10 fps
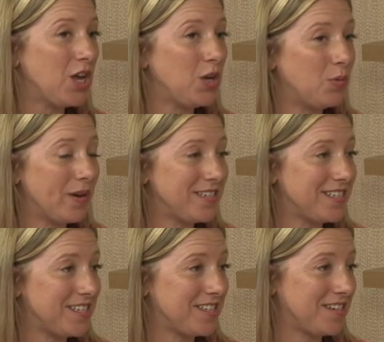you went
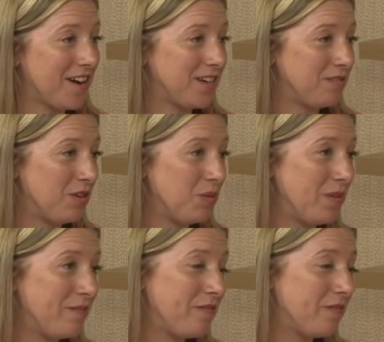into the dining room
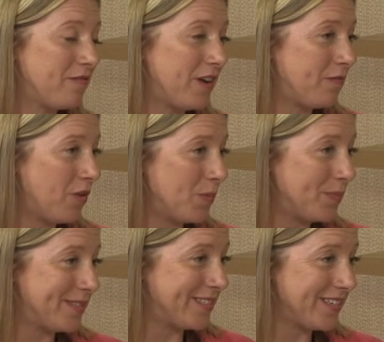with
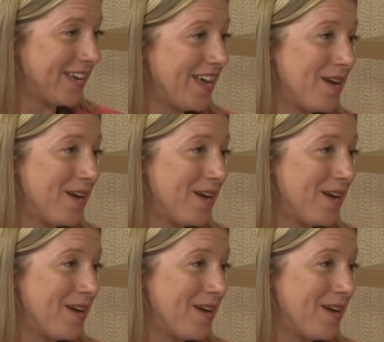flip-flops